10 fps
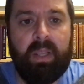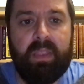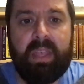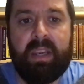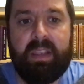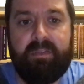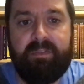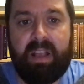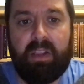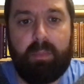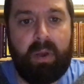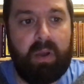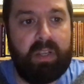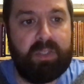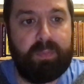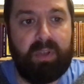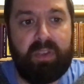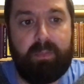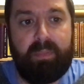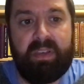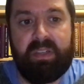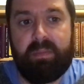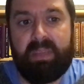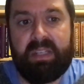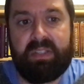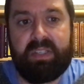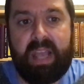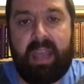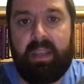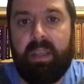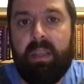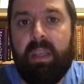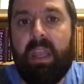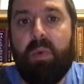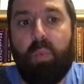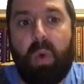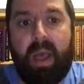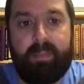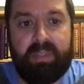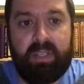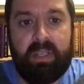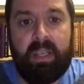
Then he fell upon his brother Binyamin's neck and wept,